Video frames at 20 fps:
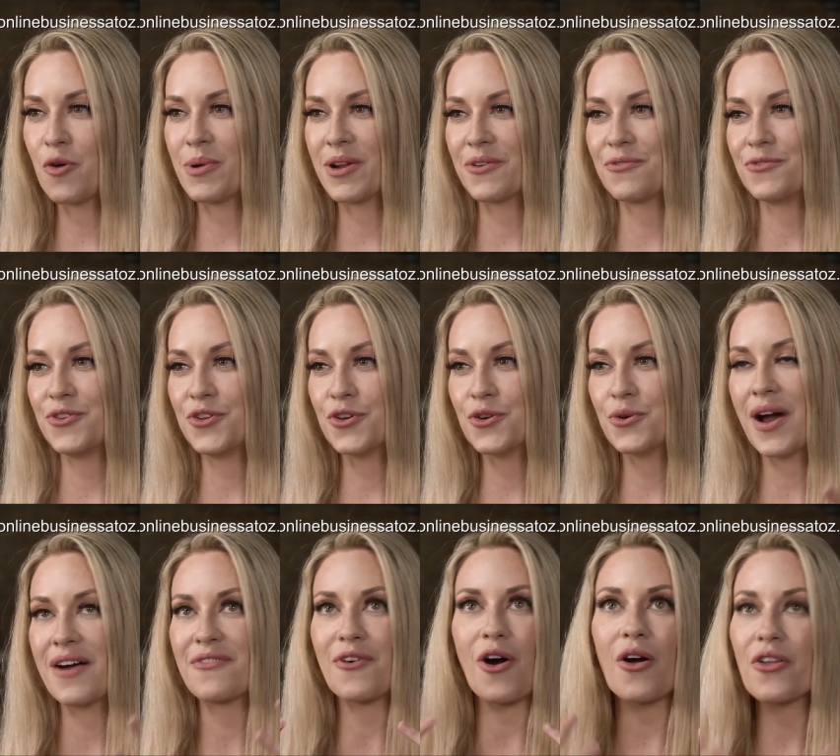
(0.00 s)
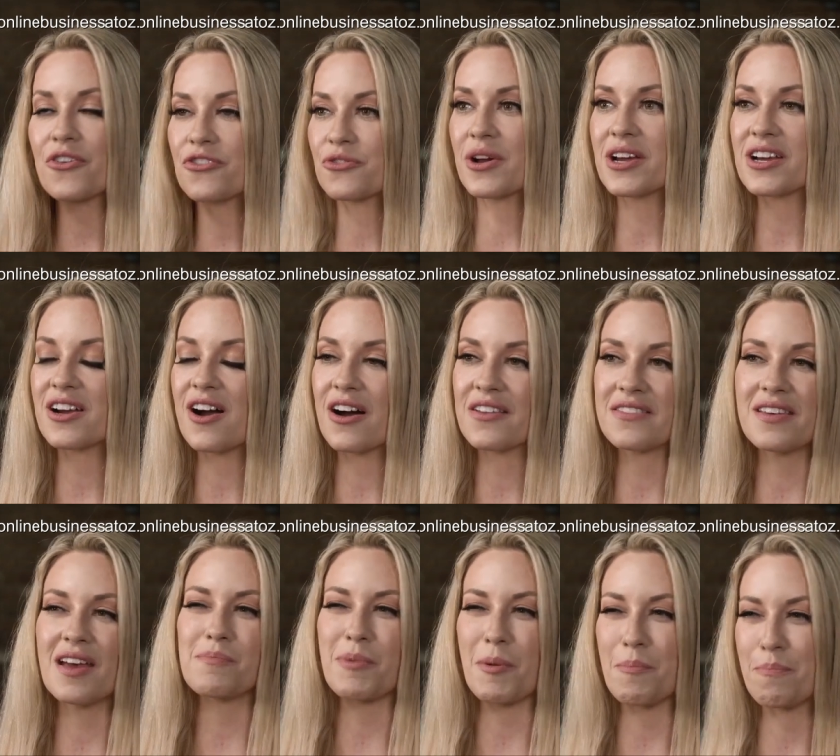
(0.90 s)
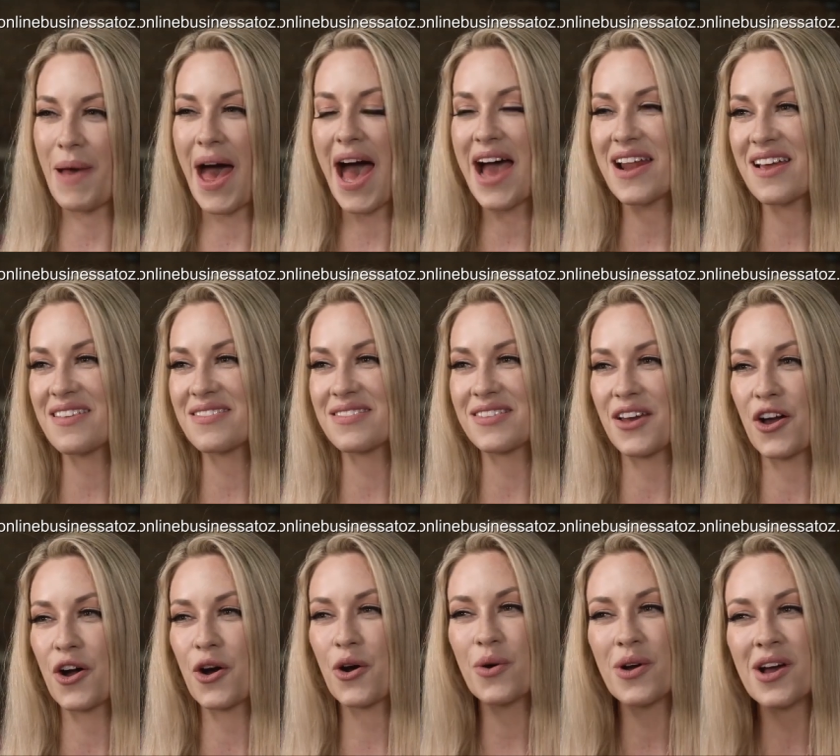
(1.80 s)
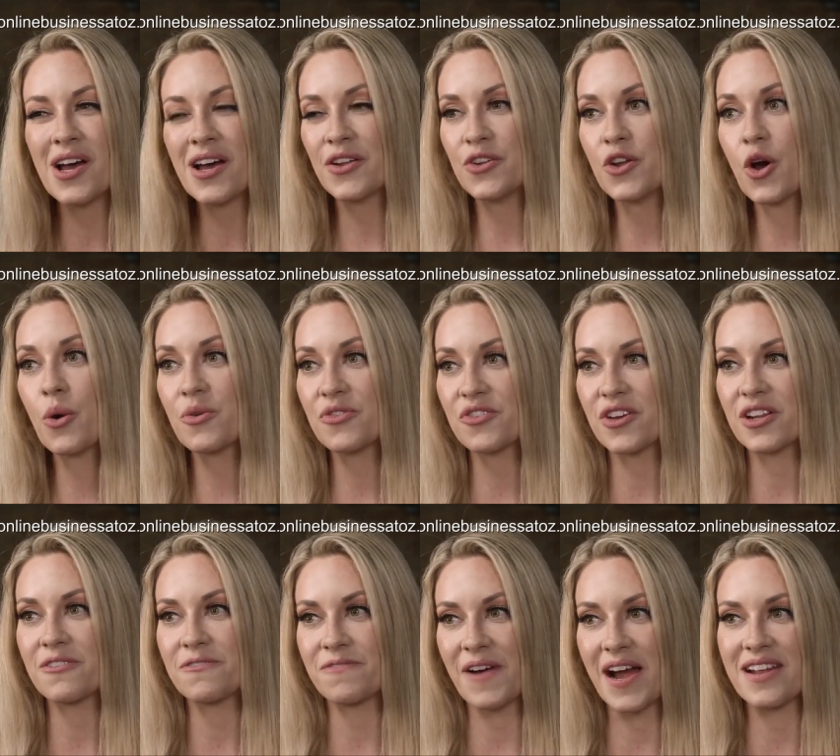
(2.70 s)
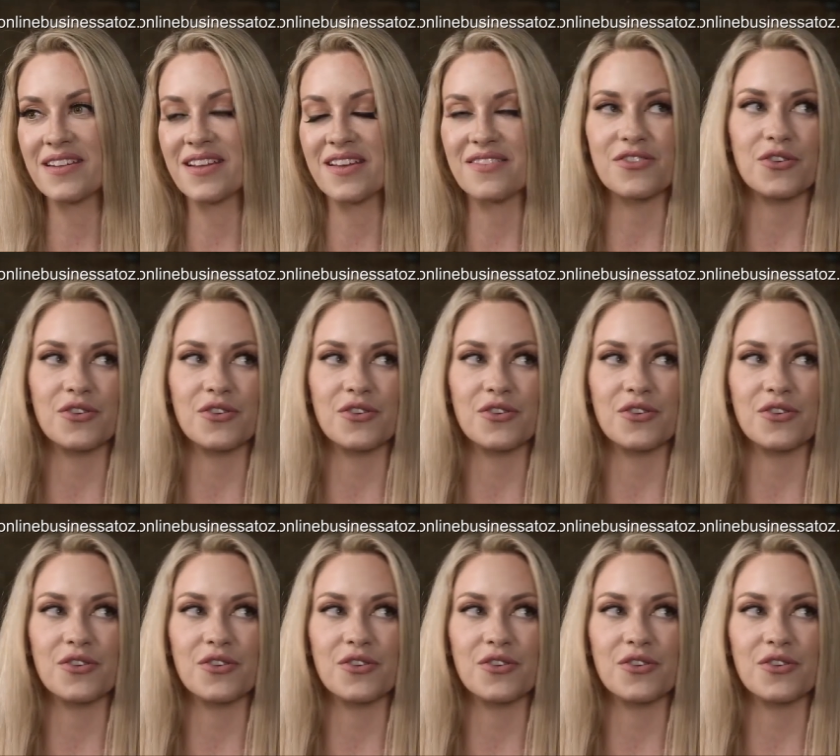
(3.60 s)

but if you have all this great content but bad SEO, no one's gonna find it.